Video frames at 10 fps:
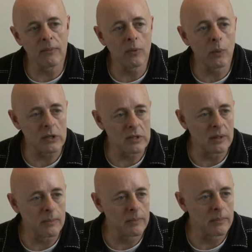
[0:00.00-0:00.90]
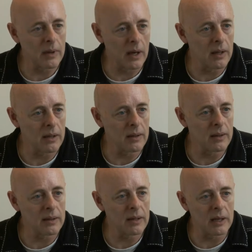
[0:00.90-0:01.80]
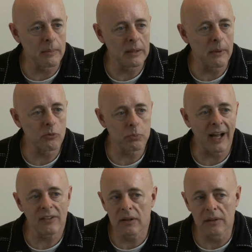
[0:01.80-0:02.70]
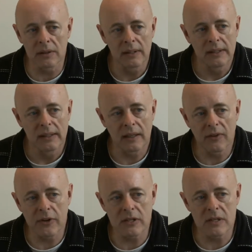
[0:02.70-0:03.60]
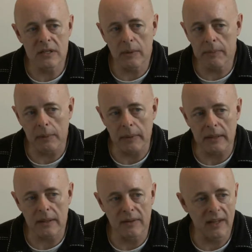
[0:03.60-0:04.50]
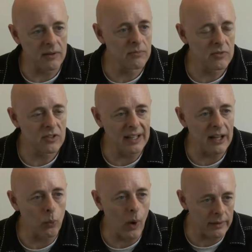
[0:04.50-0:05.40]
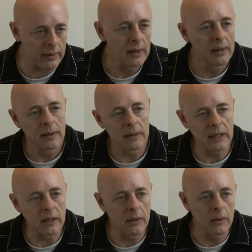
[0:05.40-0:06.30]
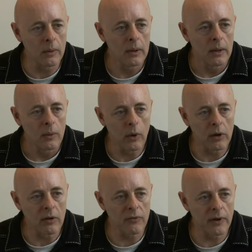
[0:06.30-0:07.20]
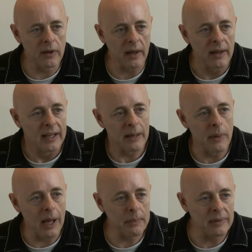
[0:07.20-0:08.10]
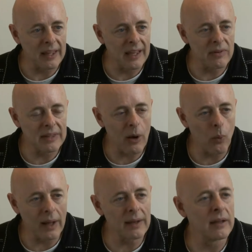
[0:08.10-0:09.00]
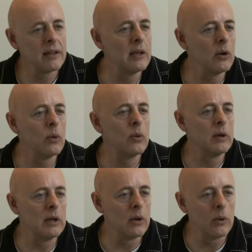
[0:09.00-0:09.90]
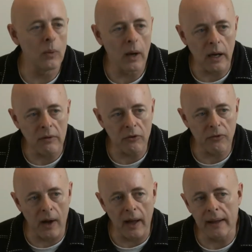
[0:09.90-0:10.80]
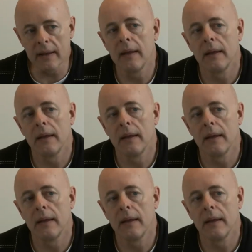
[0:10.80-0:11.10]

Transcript: which of them are going to be the most practical and efficient to implement, and then select one that you work on further. It might be that even that one you refine,